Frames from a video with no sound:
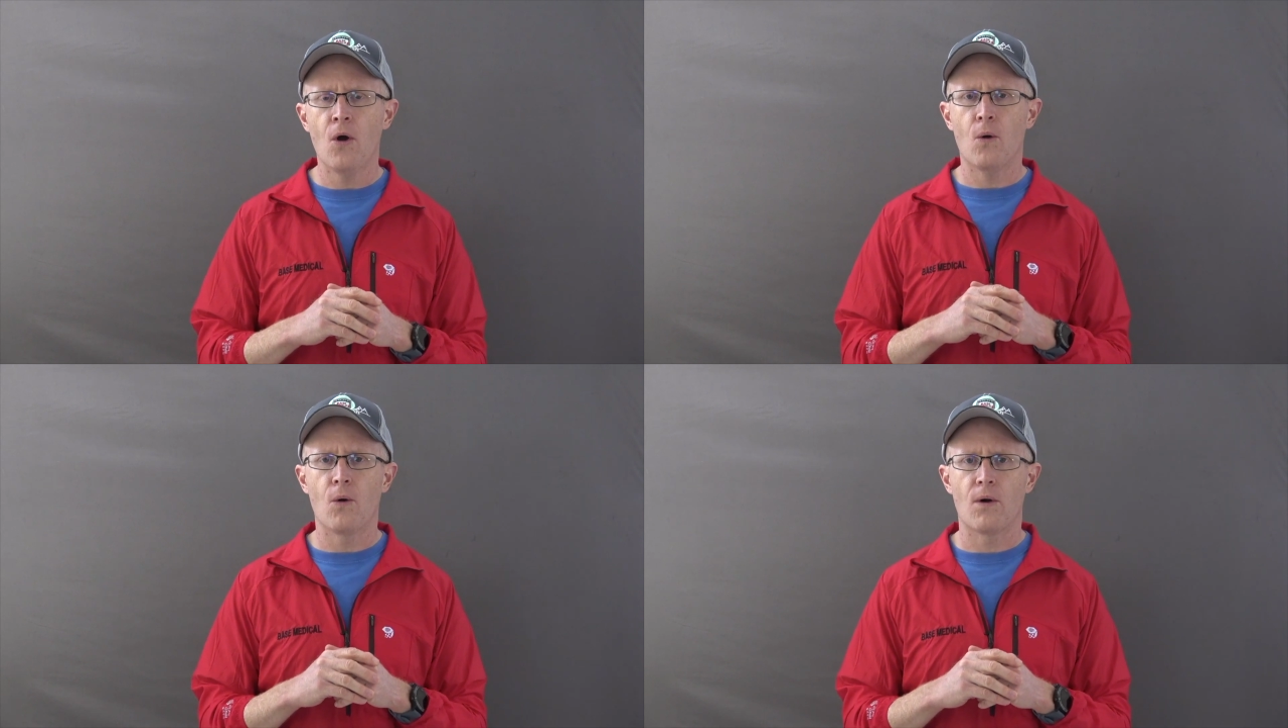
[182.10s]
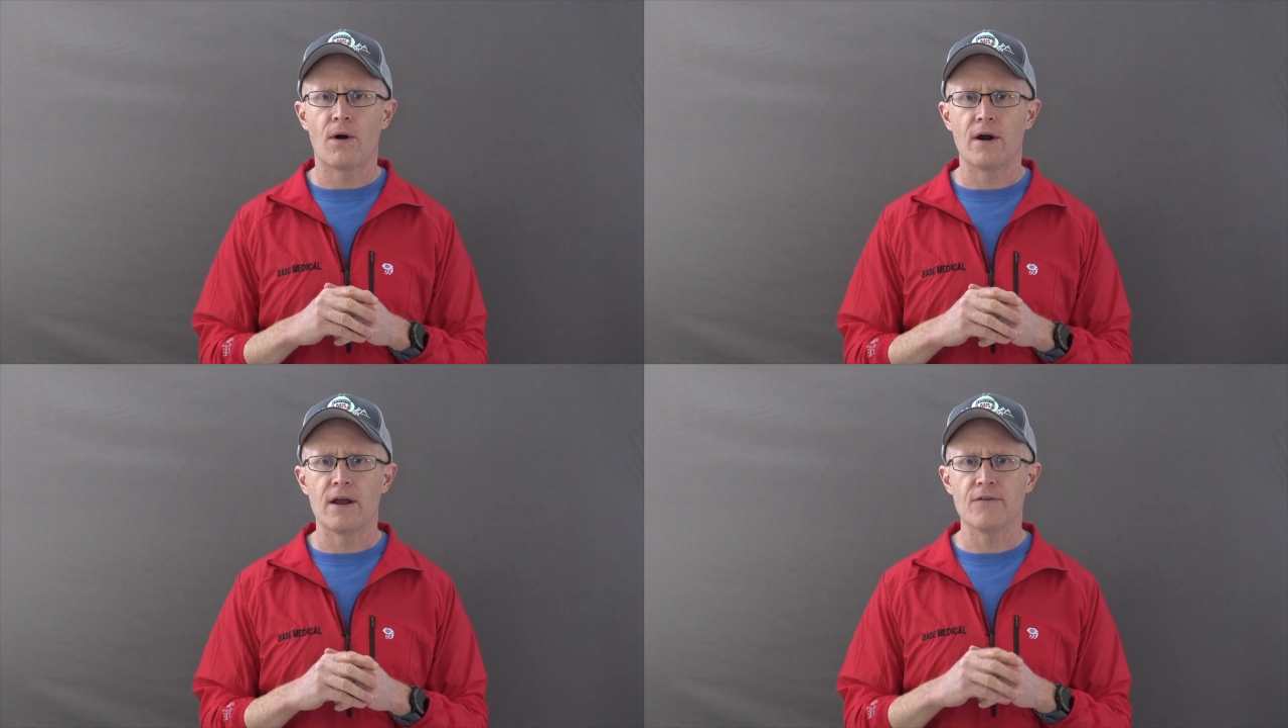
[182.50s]

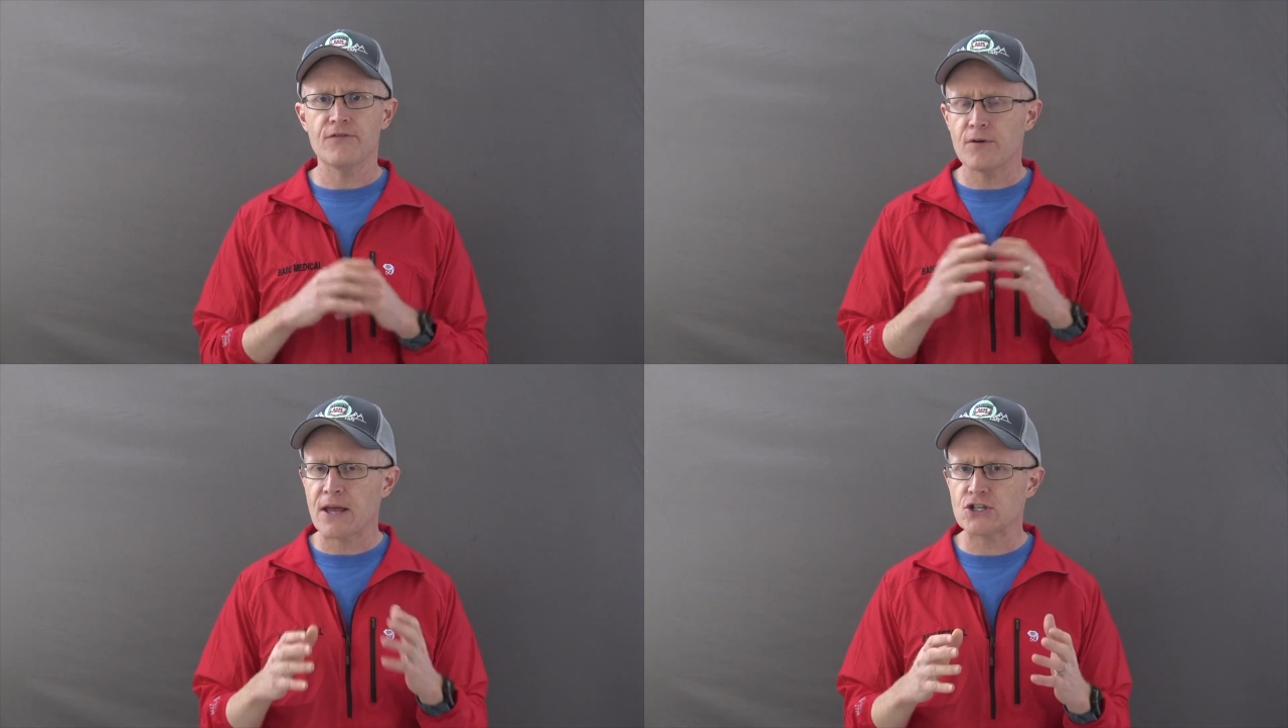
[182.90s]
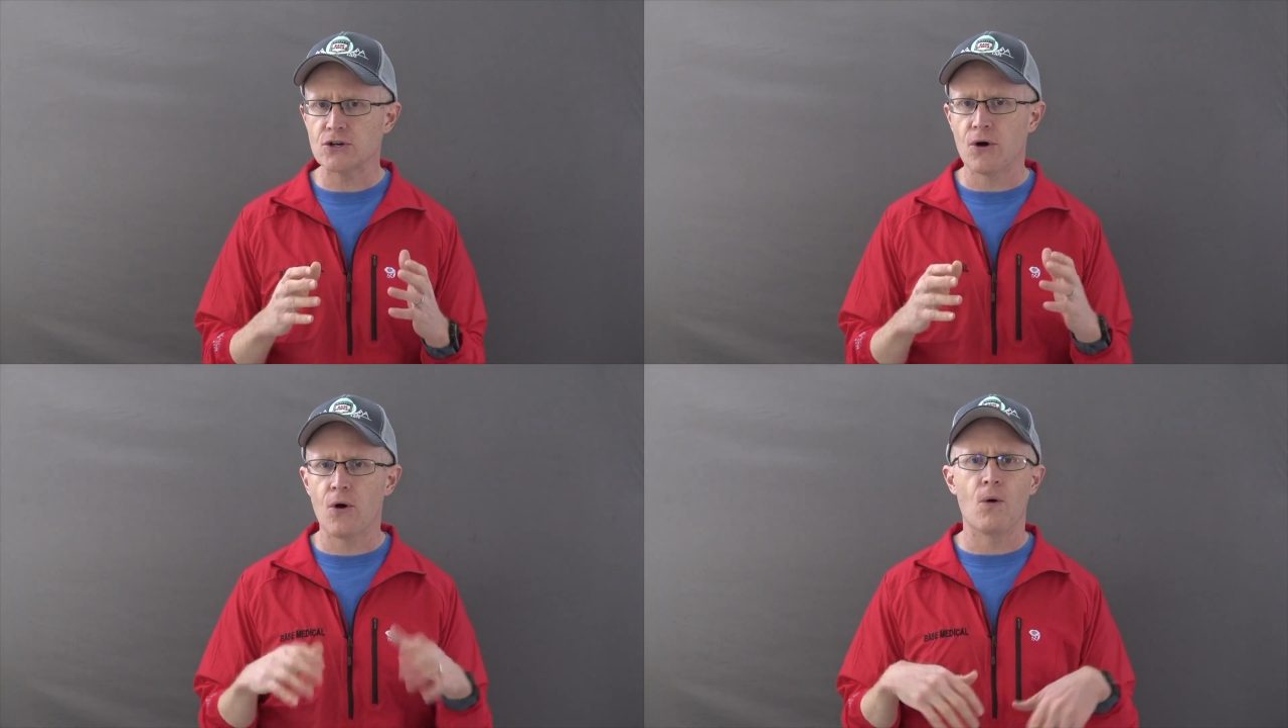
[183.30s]
or
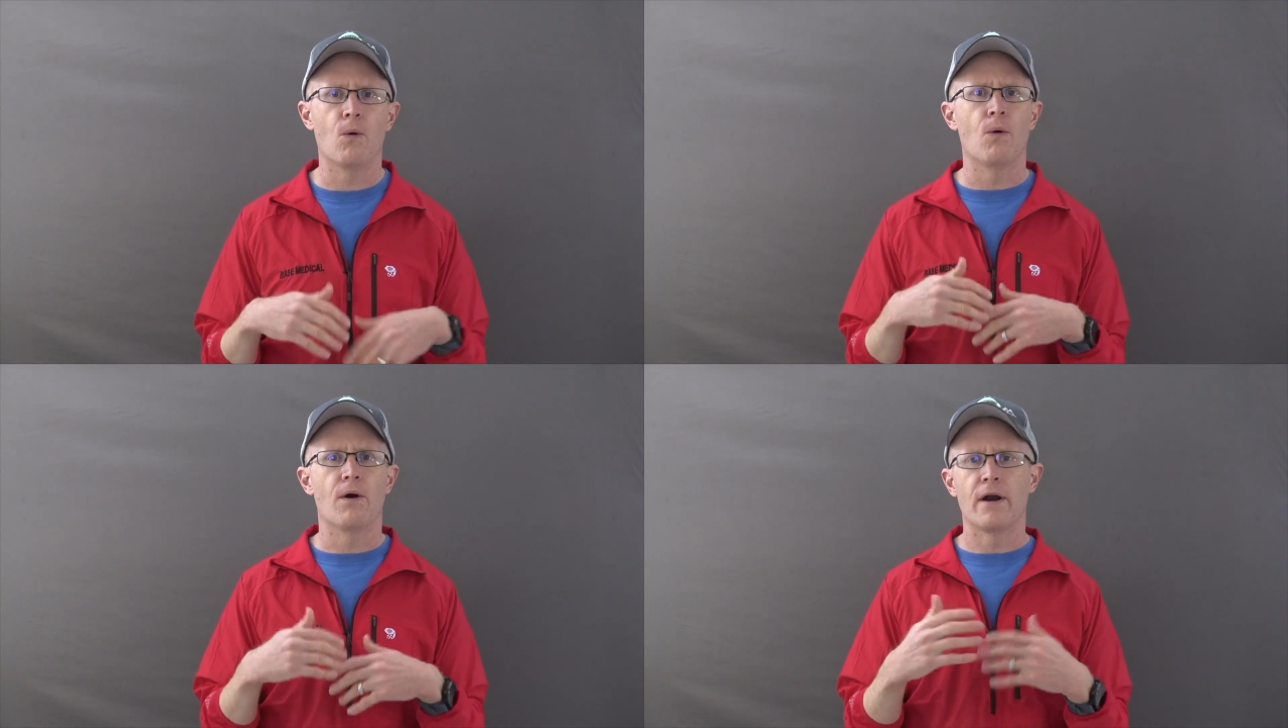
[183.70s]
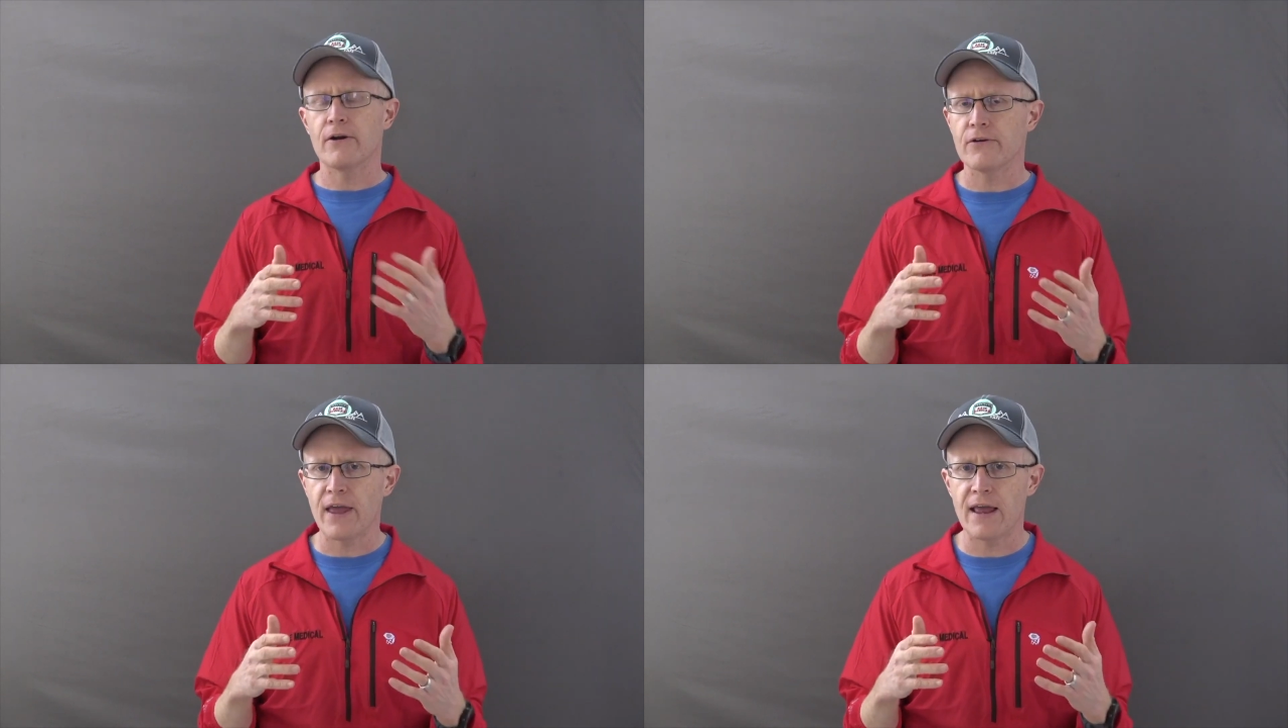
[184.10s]
informational or
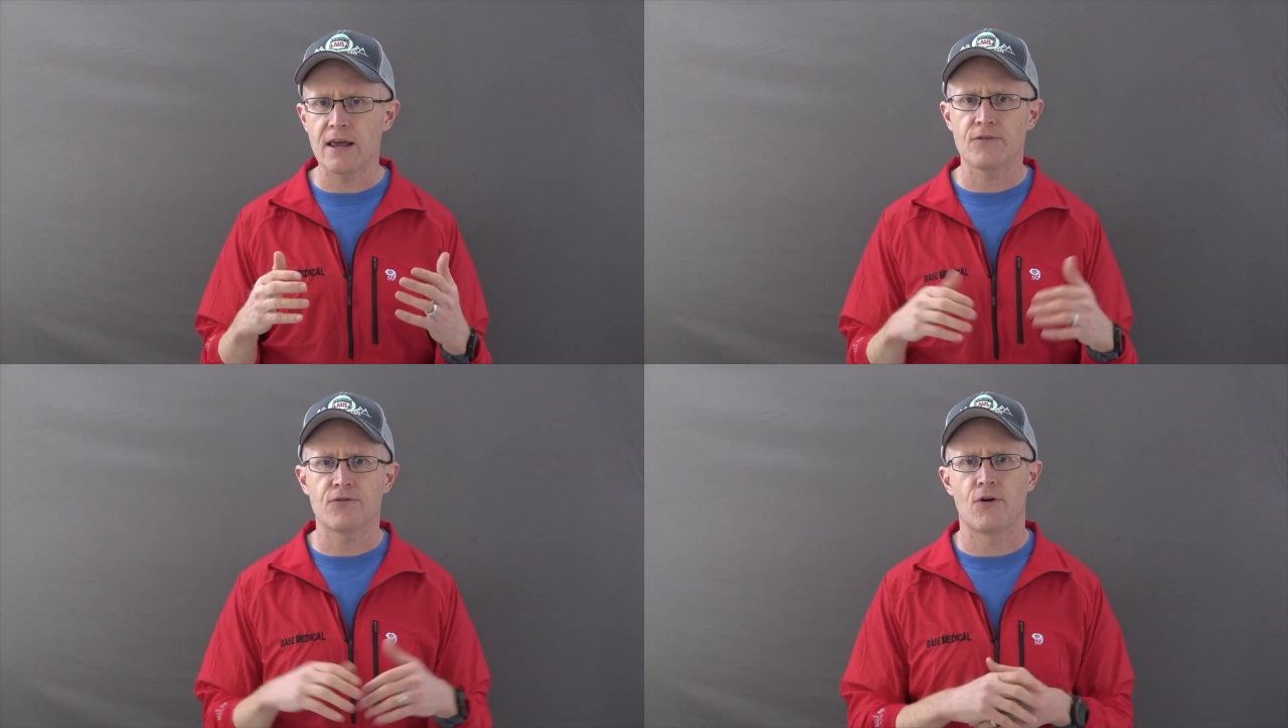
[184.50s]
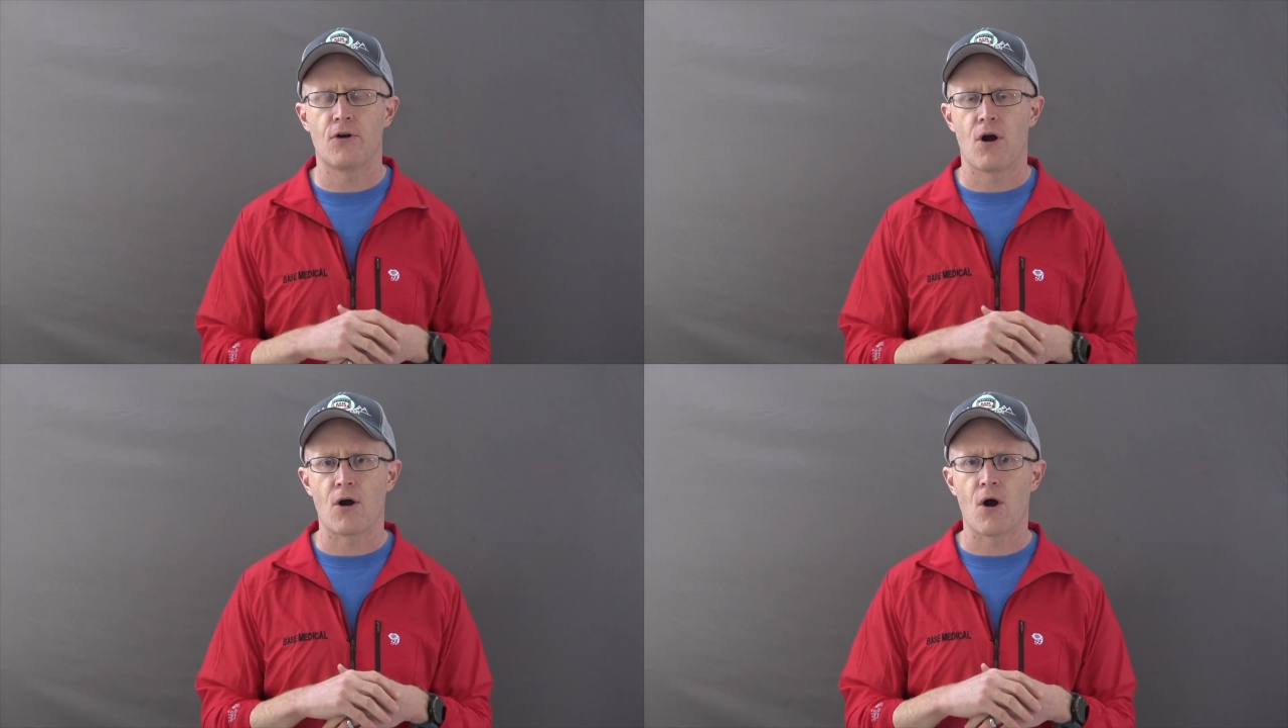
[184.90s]
entertaining
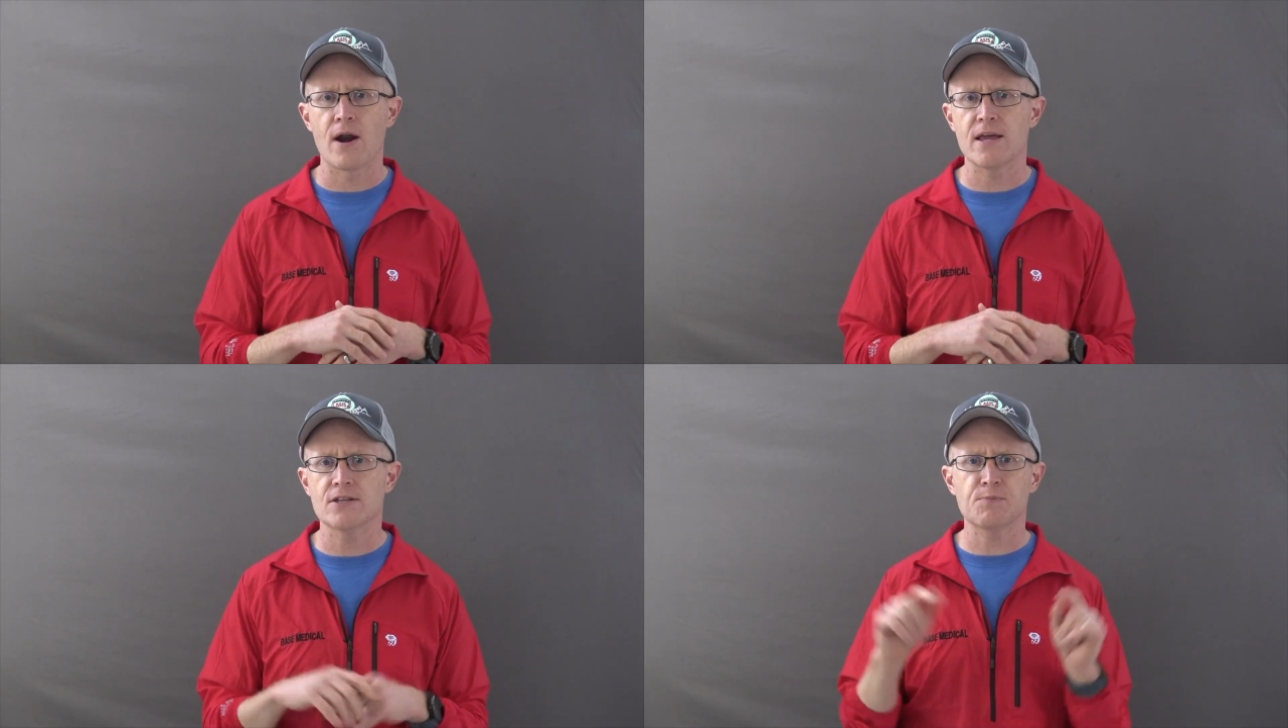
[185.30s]
for our audience,